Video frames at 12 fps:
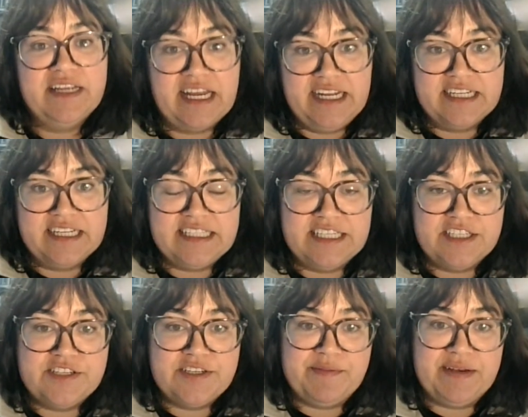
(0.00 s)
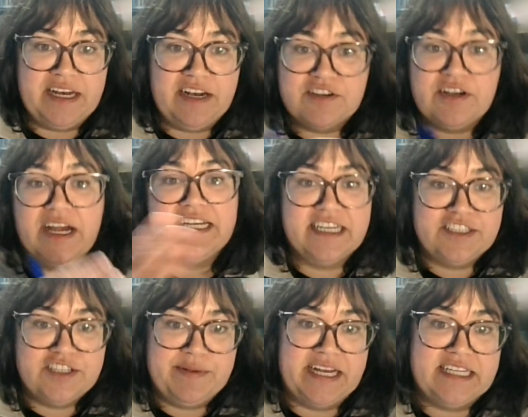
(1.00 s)
getting a seed to germinate, or trying to
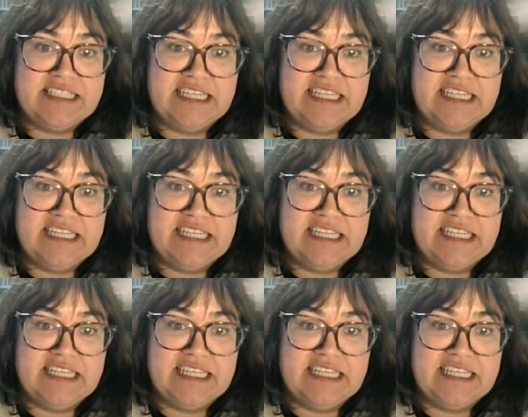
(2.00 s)
germinate a